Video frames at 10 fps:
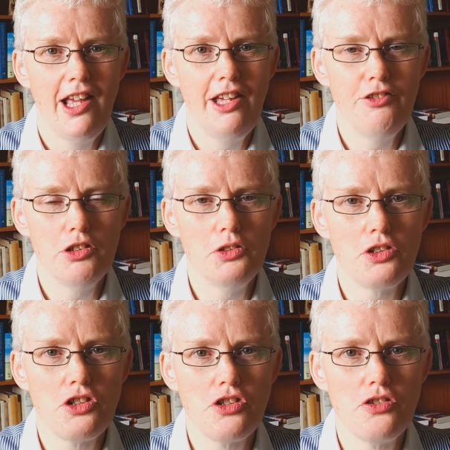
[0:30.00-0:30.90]
If you
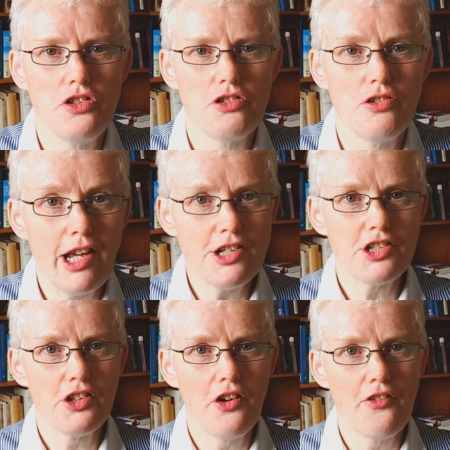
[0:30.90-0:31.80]
look to the
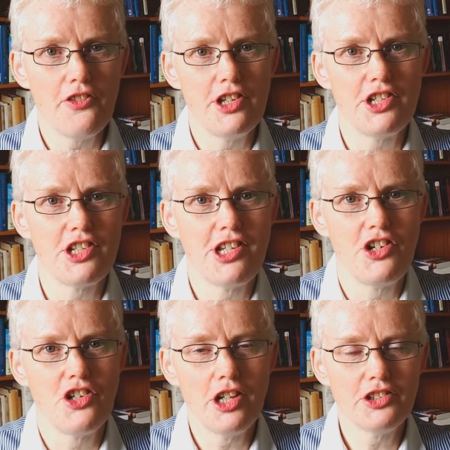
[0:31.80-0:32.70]
right of this
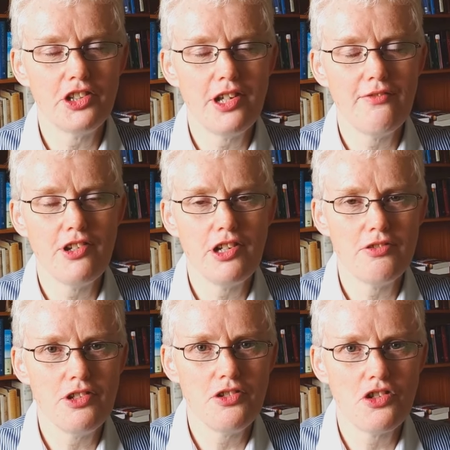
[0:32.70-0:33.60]
introductory
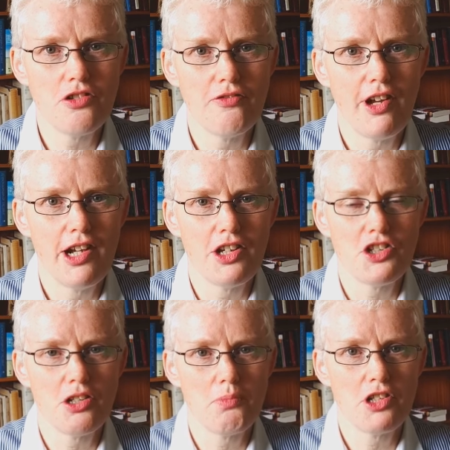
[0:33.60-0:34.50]
video, you should find a
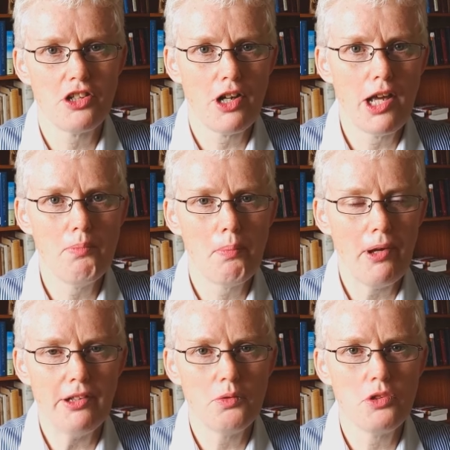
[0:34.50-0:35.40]
subscribe
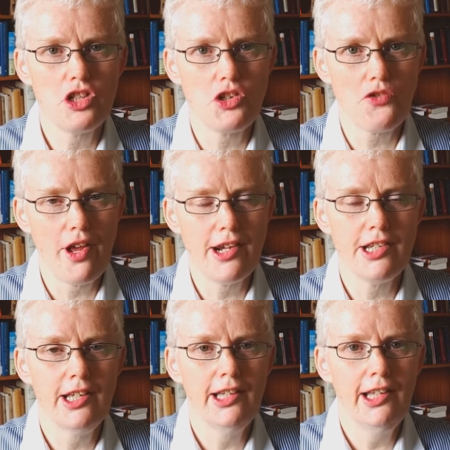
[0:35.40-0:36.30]
button, which is red.
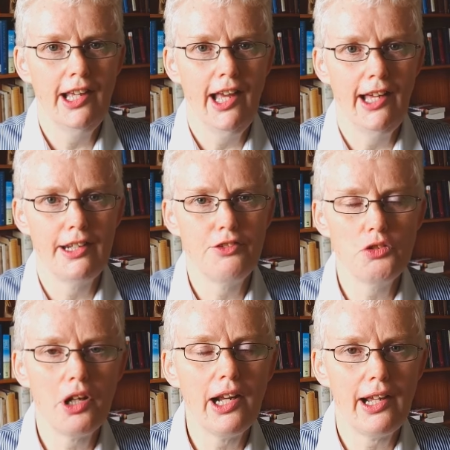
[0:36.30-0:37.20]
And if you
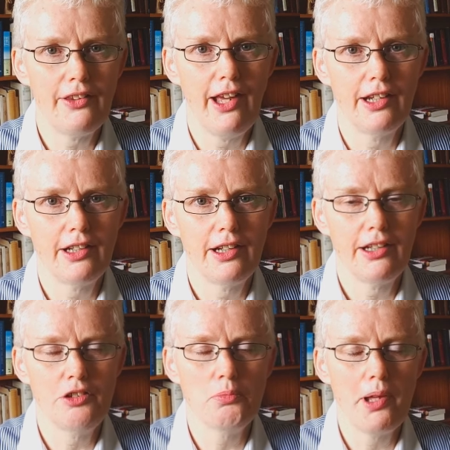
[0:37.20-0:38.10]
click that,
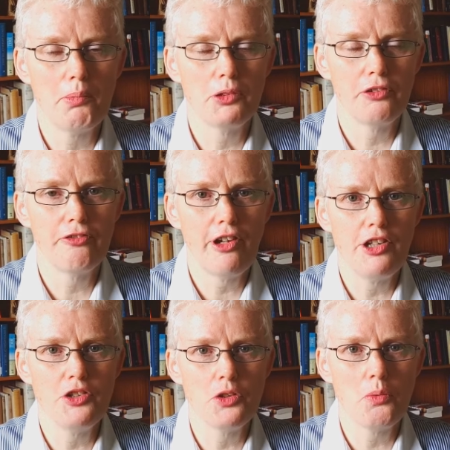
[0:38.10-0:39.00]
you'll be able to
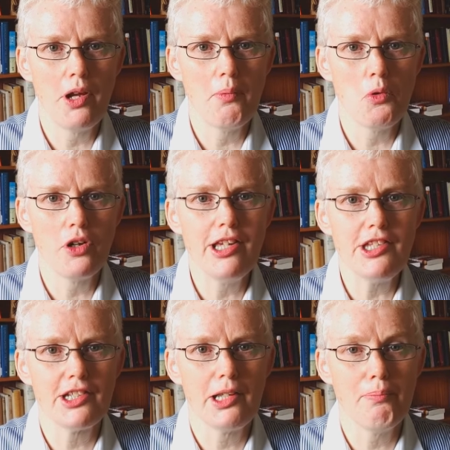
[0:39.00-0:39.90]
find your way more
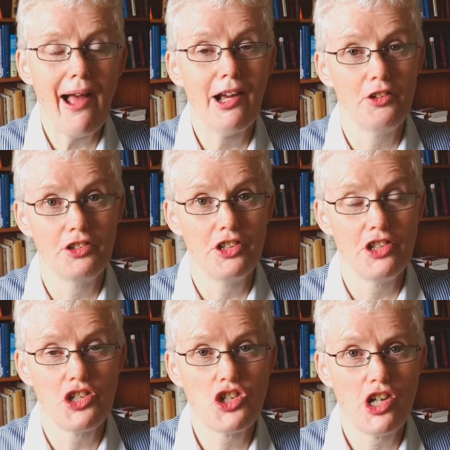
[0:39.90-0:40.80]
easily back onto
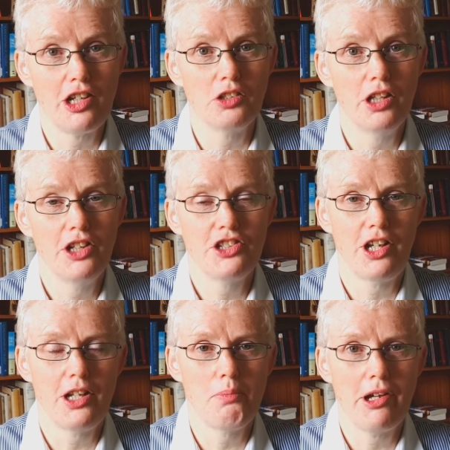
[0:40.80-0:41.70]
this channel
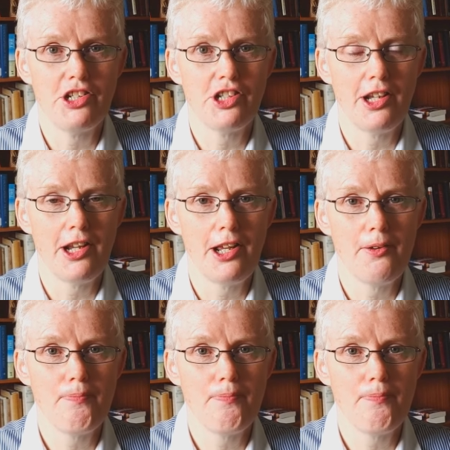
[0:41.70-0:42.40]
Sunday by Sunday.